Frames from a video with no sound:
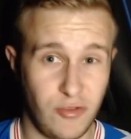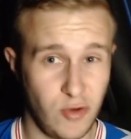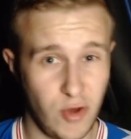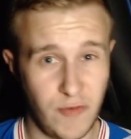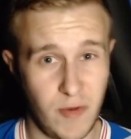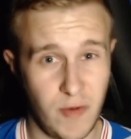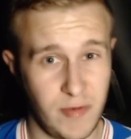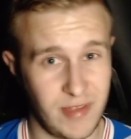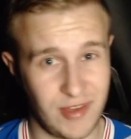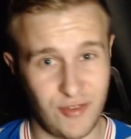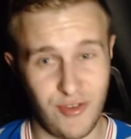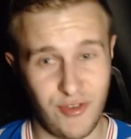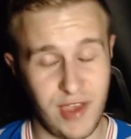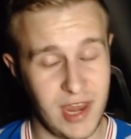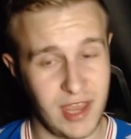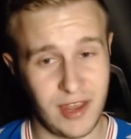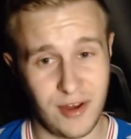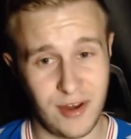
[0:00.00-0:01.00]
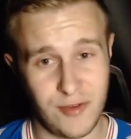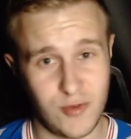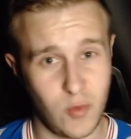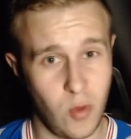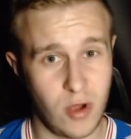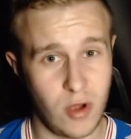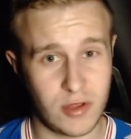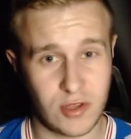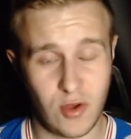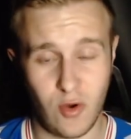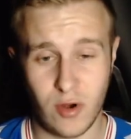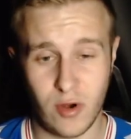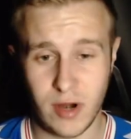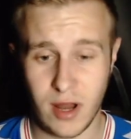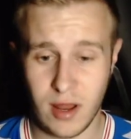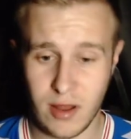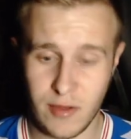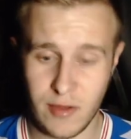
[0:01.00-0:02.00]
I don't know if it was a training ground worked
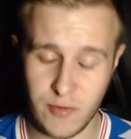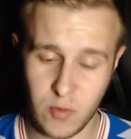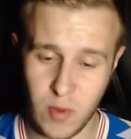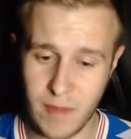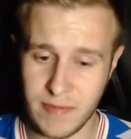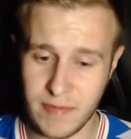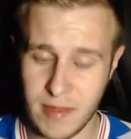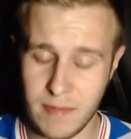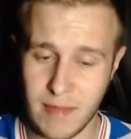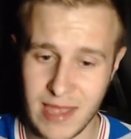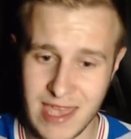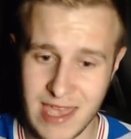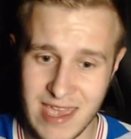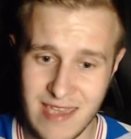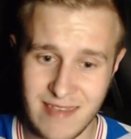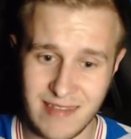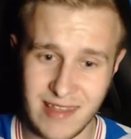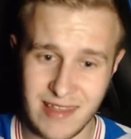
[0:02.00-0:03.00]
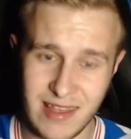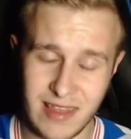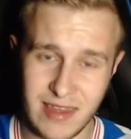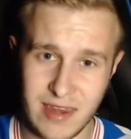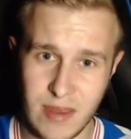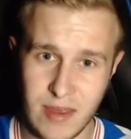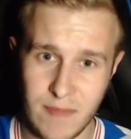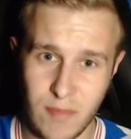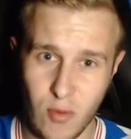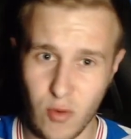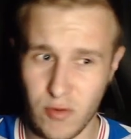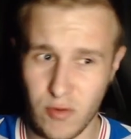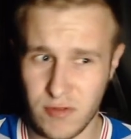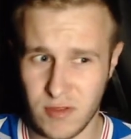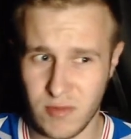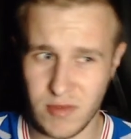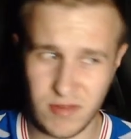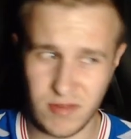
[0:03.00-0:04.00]
corner. It was worked in by Hasty at the near
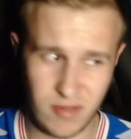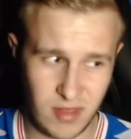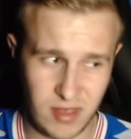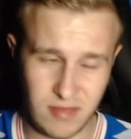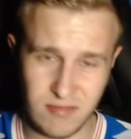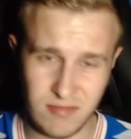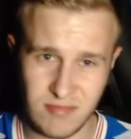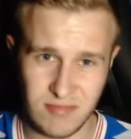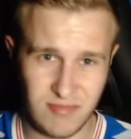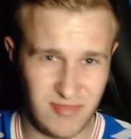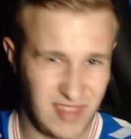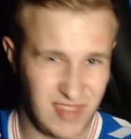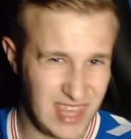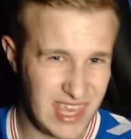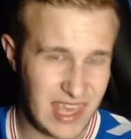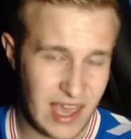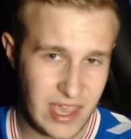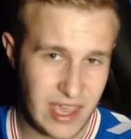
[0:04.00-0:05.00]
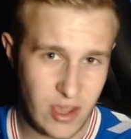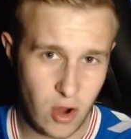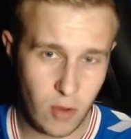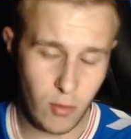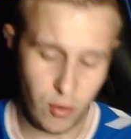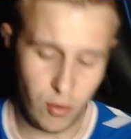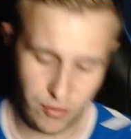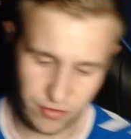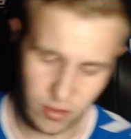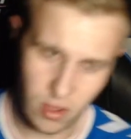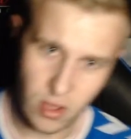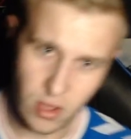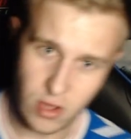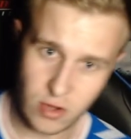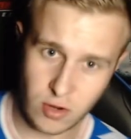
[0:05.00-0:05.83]
post. It was like knee height almost.